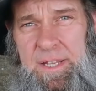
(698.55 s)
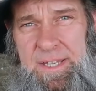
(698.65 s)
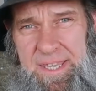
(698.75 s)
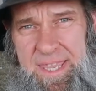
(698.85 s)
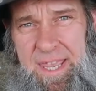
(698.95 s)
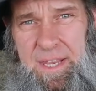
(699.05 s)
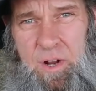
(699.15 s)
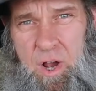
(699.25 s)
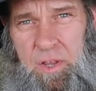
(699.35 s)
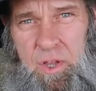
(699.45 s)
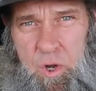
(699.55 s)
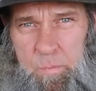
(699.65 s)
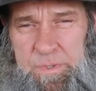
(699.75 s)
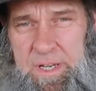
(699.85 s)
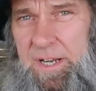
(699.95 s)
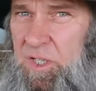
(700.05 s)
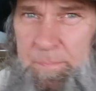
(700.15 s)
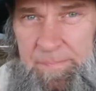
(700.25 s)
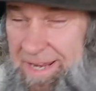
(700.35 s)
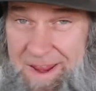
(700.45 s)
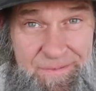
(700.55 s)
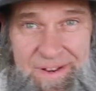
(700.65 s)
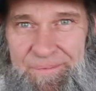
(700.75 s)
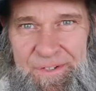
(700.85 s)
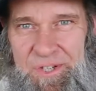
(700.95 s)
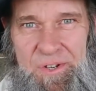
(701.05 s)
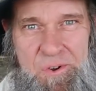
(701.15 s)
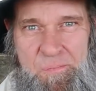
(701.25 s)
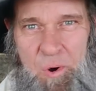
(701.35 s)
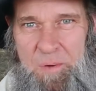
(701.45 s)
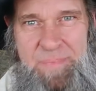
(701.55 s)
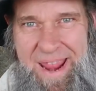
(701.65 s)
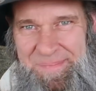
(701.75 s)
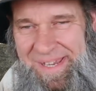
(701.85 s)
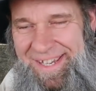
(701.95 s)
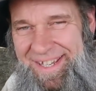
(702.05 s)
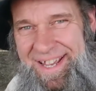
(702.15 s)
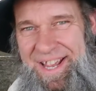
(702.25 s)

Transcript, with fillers: to get on the homestead, even if it's a newborn baby.